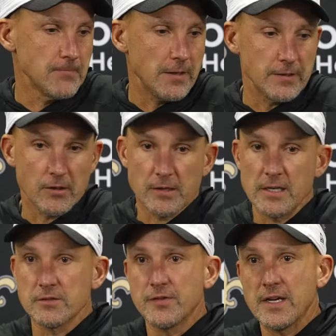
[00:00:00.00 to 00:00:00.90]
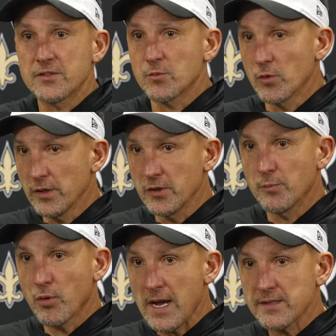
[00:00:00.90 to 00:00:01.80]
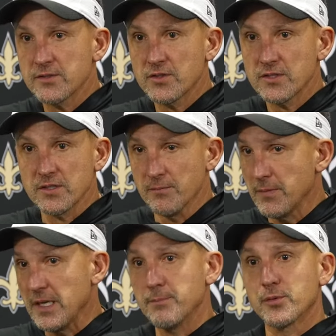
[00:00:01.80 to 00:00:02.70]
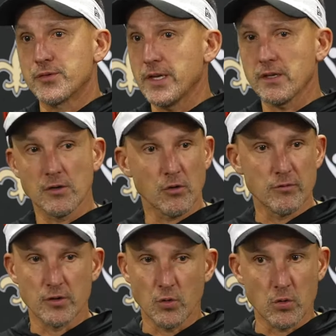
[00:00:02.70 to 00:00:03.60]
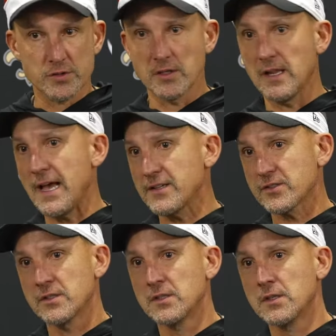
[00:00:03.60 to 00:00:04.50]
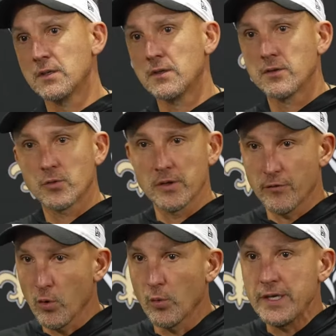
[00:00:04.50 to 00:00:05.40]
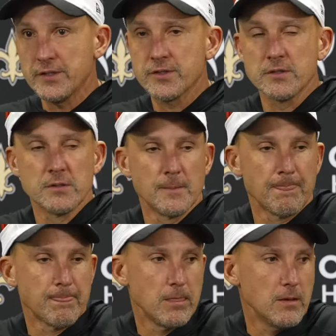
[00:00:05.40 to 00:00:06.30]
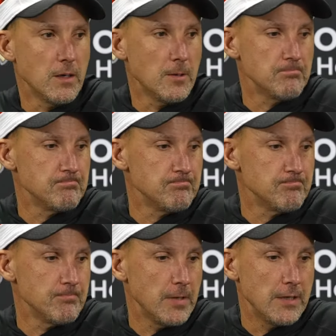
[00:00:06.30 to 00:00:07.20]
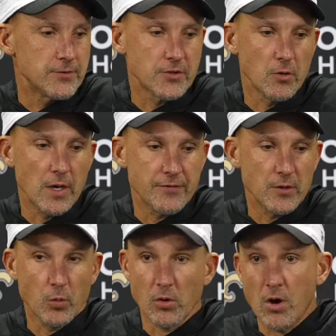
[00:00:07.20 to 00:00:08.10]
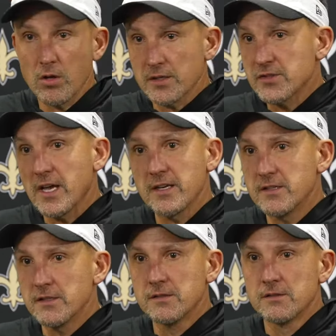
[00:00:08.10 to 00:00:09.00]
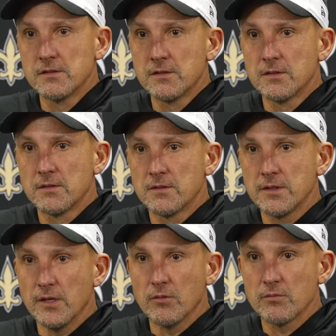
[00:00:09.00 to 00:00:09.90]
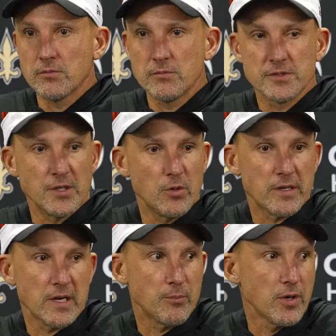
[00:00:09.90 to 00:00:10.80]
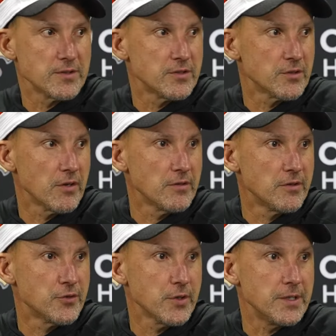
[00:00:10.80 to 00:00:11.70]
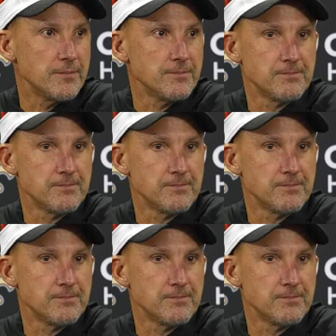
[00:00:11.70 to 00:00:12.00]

I think our guys have had some really good practices, and in particular over the course of the last three or four weeks. Um, and so I think we're all excited to, you know, see what kind of presents are under the tree.